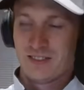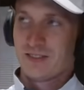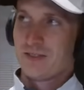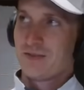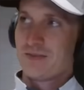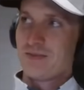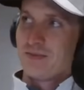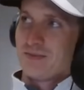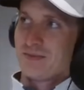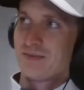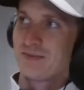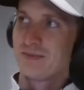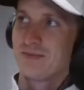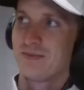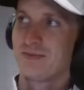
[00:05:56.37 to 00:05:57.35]

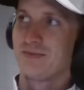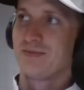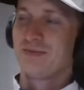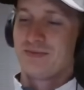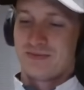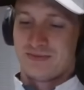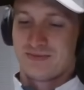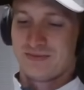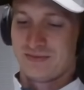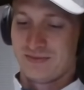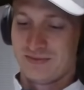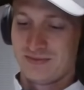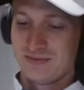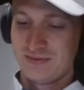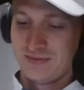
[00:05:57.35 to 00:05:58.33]

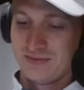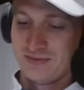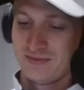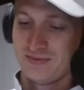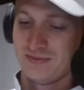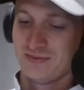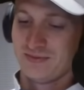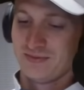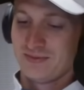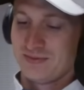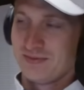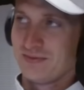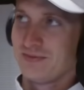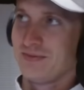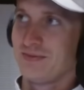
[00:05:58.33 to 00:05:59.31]

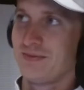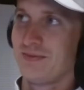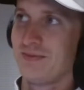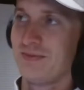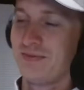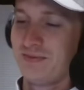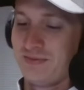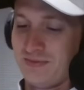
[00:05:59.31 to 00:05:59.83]
(not speaking)